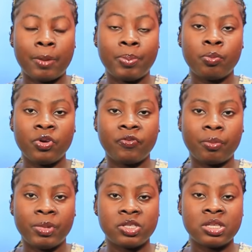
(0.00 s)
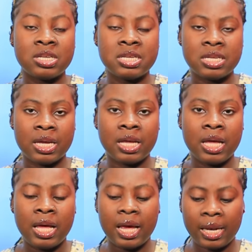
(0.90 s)
ya pemu information ni ye
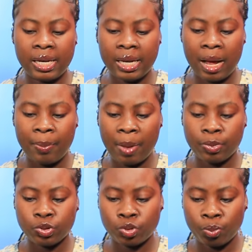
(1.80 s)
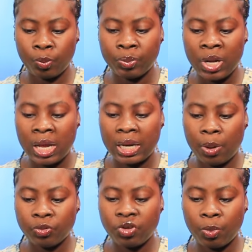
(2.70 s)
e de ababe somo
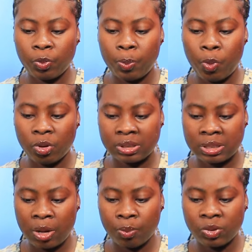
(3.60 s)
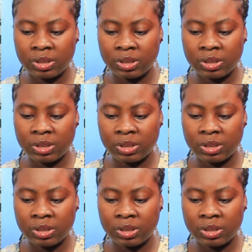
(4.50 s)
na wo hwe mo report na mo